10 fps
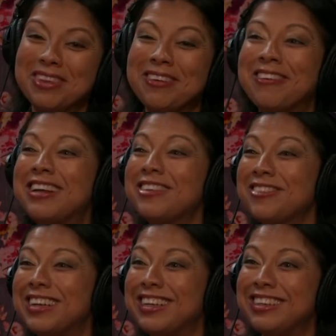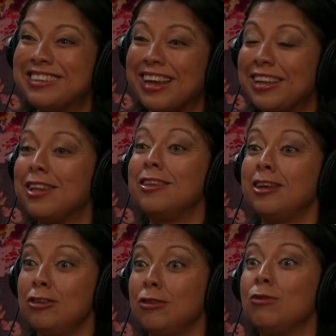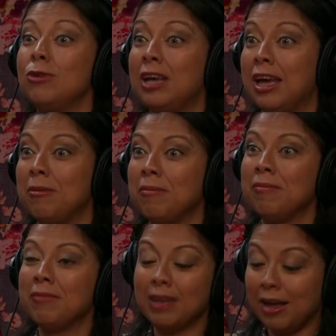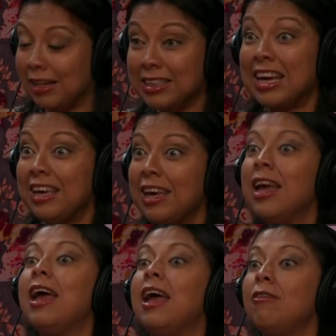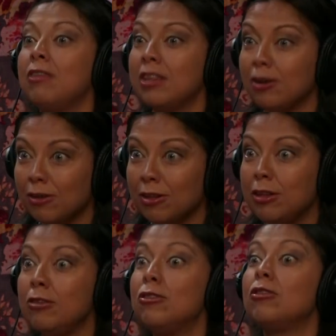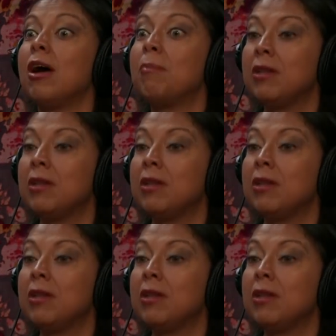The ones where it's like the deja vu game. Everything continues to happen